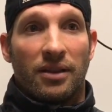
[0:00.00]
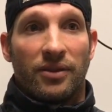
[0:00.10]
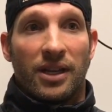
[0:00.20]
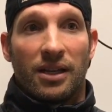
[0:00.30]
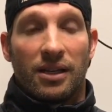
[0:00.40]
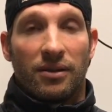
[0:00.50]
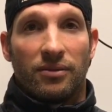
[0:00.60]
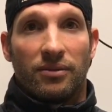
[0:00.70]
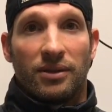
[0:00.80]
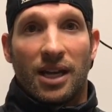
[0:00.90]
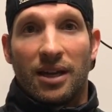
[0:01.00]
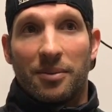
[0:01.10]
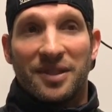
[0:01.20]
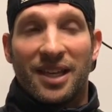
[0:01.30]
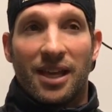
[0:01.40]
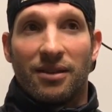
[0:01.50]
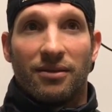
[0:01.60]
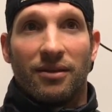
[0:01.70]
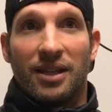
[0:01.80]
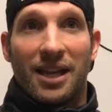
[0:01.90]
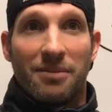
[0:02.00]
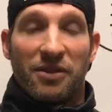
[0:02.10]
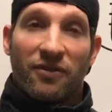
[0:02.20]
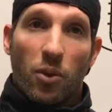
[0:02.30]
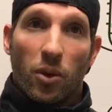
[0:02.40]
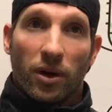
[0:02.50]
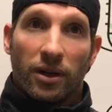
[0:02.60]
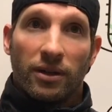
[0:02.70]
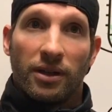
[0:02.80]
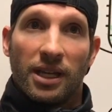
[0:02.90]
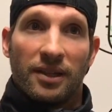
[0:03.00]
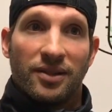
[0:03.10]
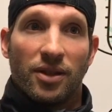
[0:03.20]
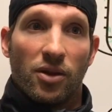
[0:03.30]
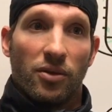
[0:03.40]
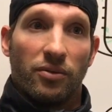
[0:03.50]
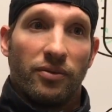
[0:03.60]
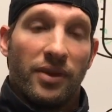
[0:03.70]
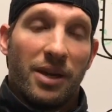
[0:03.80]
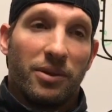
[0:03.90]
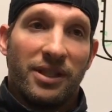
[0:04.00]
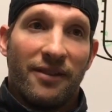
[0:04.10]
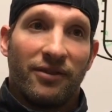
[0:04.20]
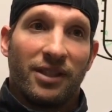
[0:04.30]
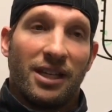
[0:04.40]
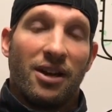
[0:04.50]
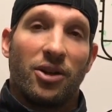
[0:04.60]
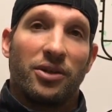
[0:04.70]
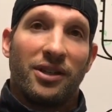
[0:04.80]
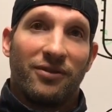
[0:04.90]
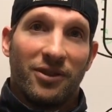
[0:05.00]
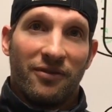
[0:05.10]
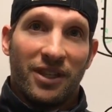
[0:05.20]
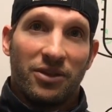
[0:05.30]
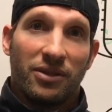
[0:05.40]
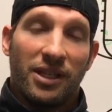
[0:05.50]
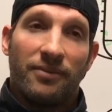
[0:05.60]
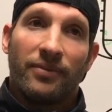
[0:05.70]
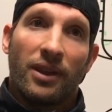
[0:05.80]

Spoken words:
they got upset the night before, and so they were definitely hungry for a victory.